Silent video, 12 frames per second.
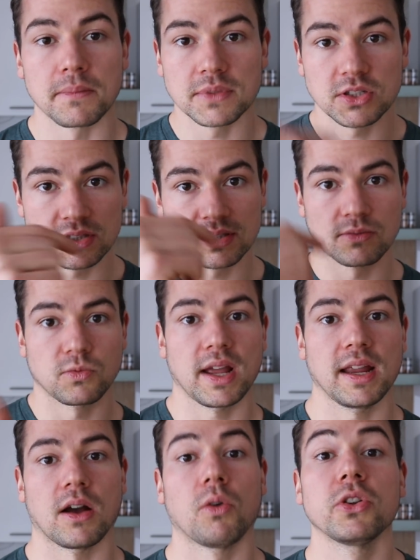Just
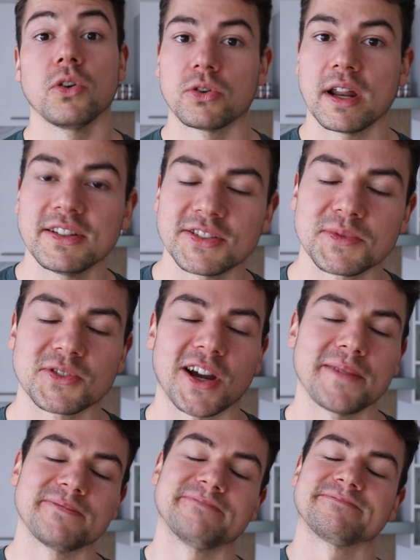wait. Oh, you already
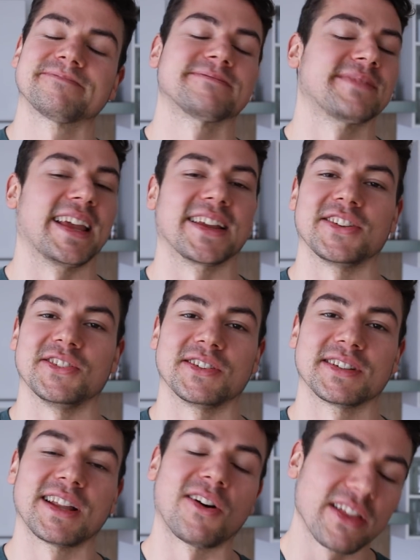subscribed? Thank you.
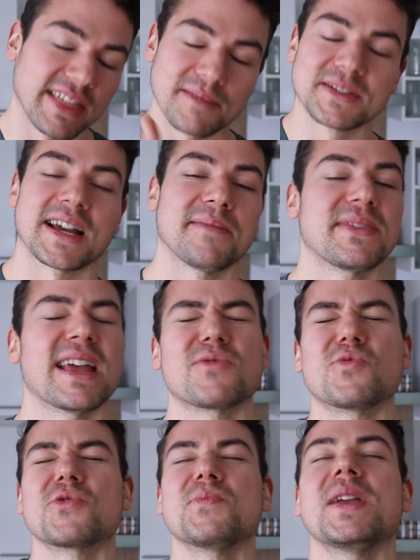Now a thumbs up.
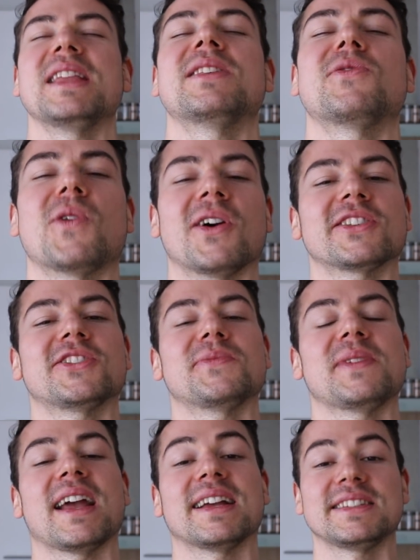That would mean the world to
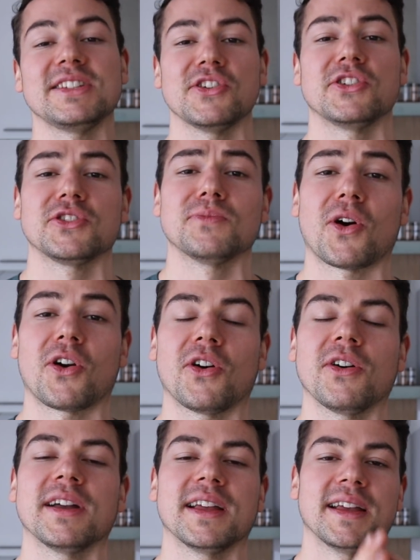me. I see you here
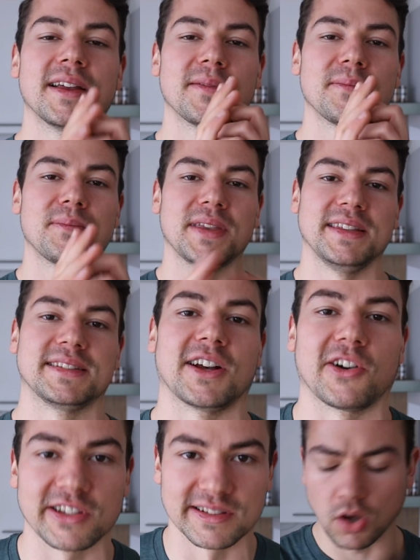tomorrow. Peace
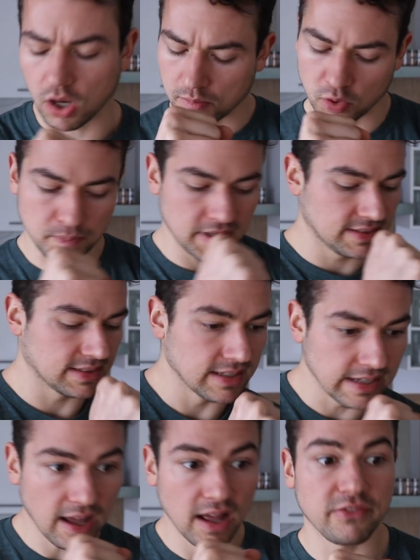out. It's all about peace
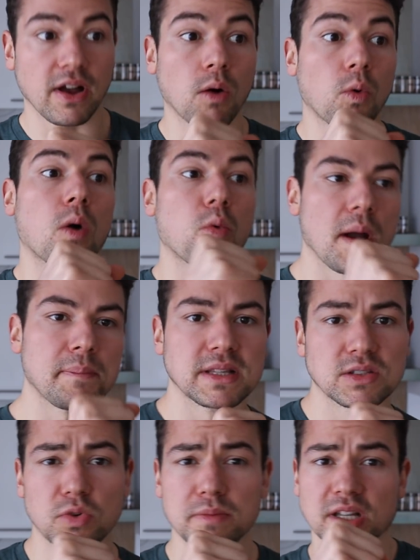and love. Our
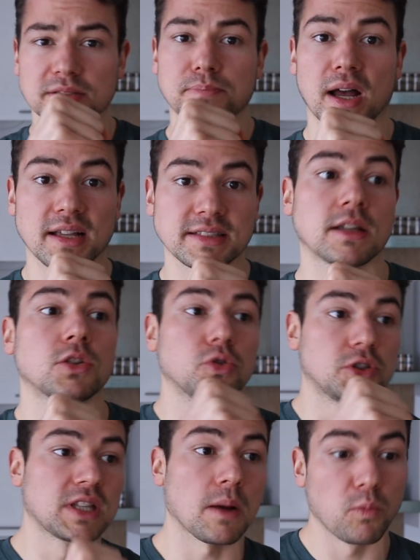weapons we must bust to
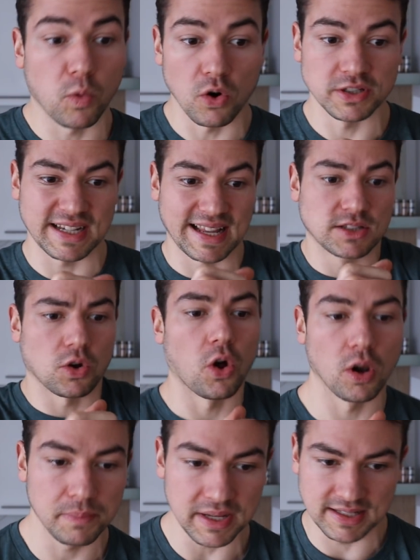stop wars against
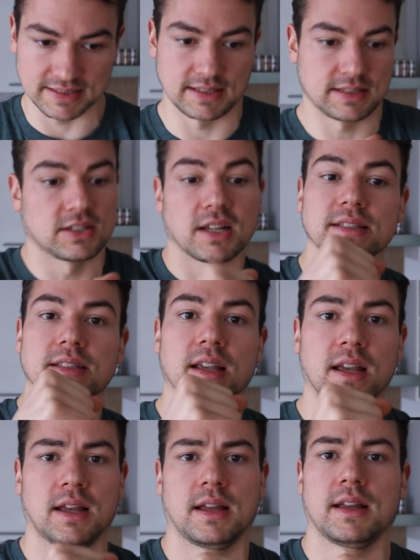all beings. It's just
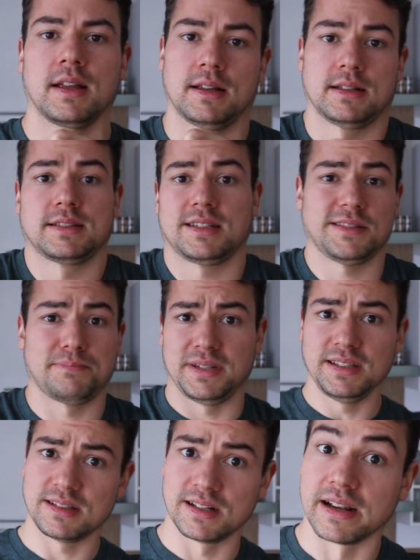
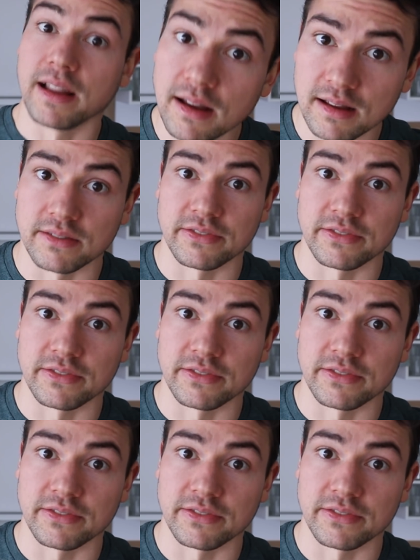peace and love.